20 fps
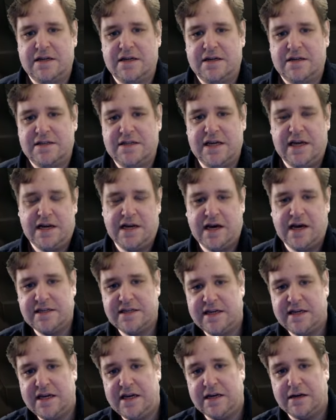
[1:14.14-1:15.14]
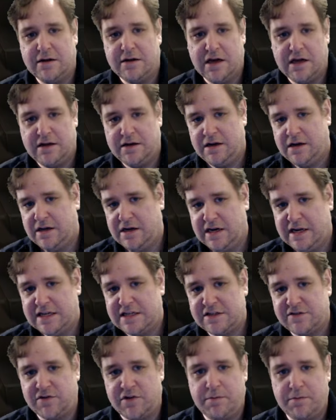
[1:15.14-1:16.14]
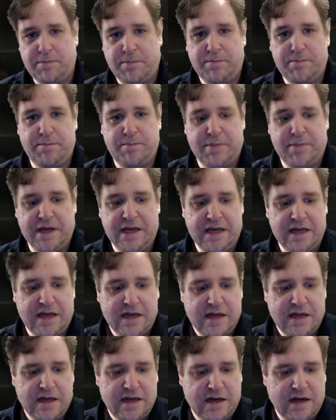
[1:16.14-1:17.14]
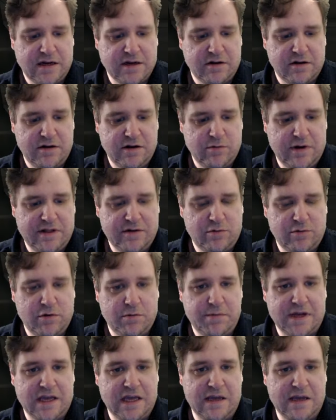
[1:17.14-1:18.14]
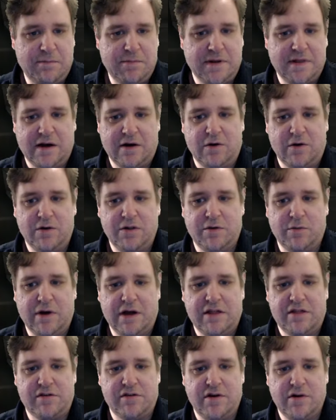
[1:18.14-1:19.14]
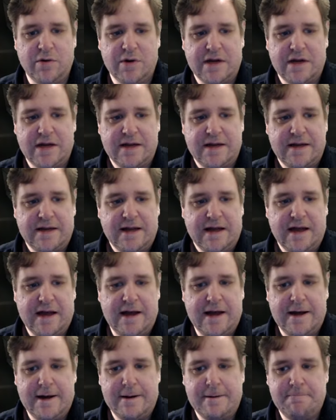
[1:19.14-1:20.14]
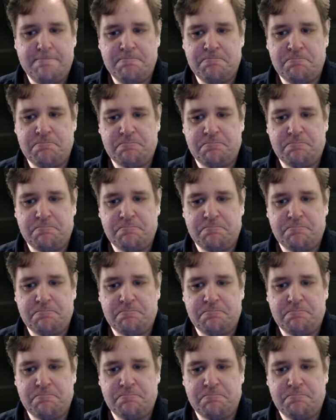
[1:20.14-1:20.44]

tier 19 at, at, least for a bit i don't know whether we'll be keeping that all the way through um,